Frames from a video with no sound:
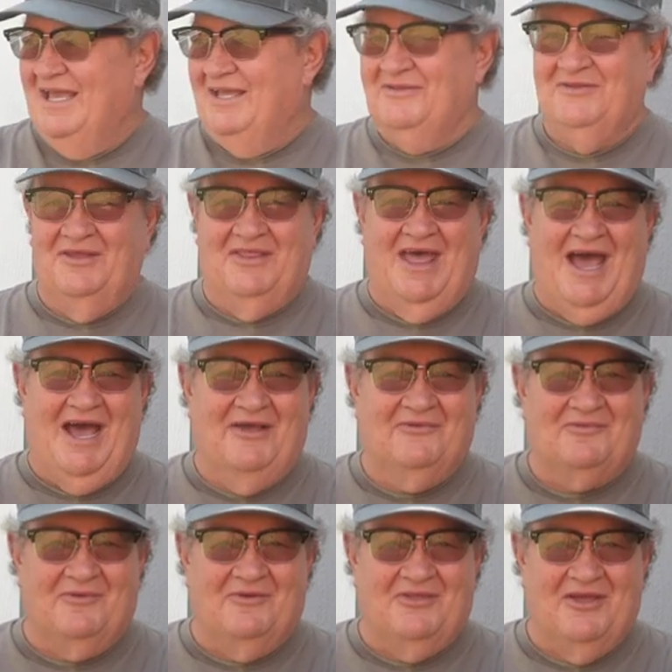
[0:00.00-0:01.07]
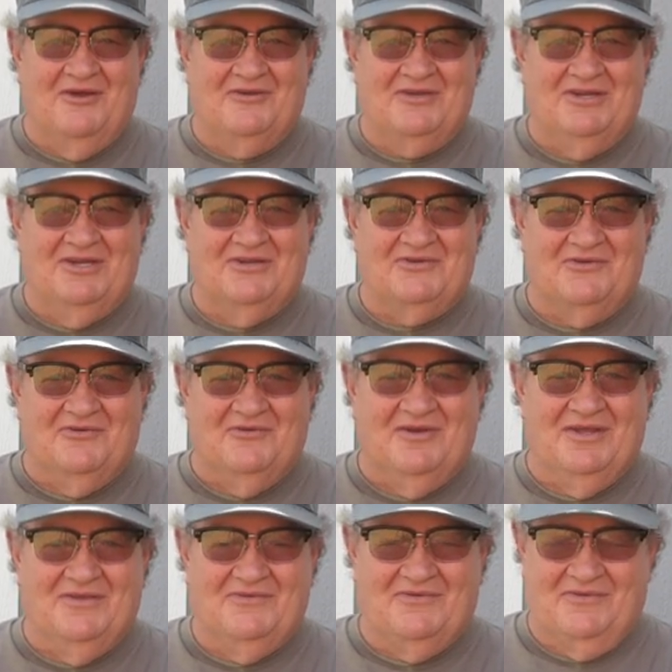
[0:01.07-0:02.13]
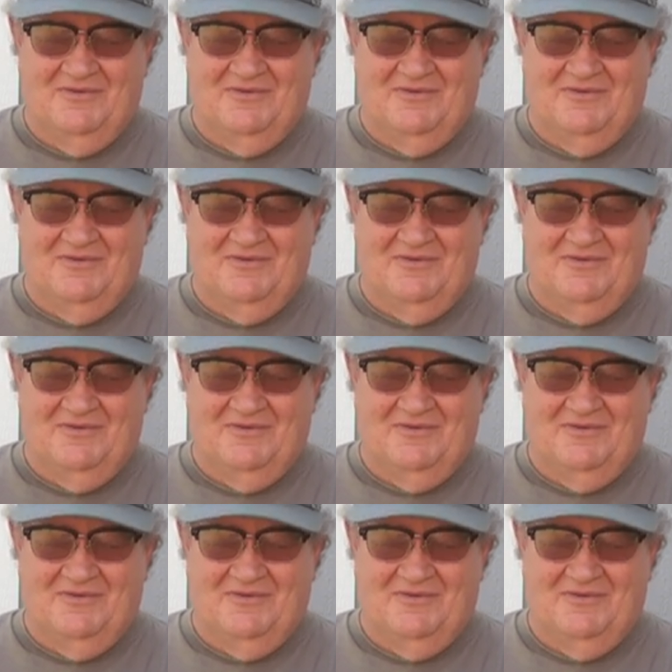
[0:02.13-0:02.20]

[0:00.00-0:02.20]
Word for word: into the house where the air conditioner is.